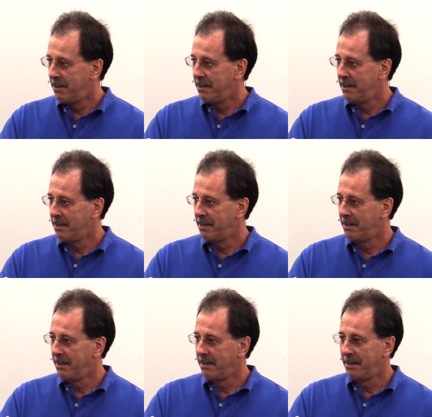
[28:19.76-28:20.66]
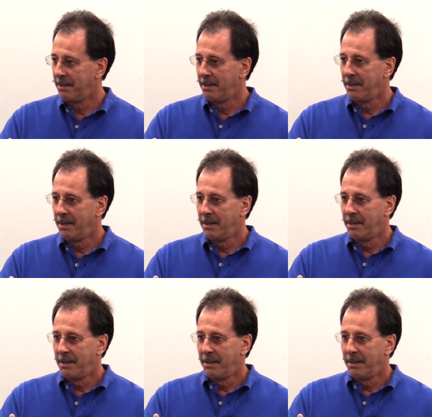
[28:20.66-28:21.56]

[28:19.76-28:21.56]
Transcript: (silence)